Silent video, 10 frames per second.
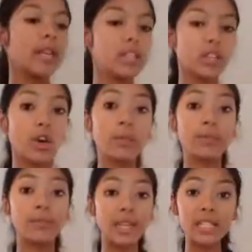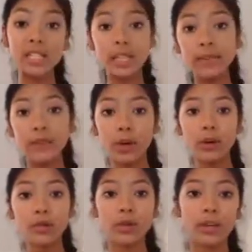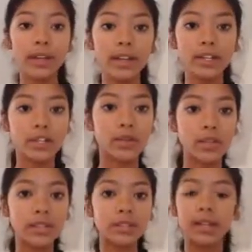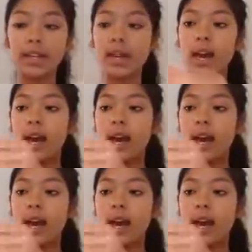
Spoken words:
So basically for the whole toy, you're just going to need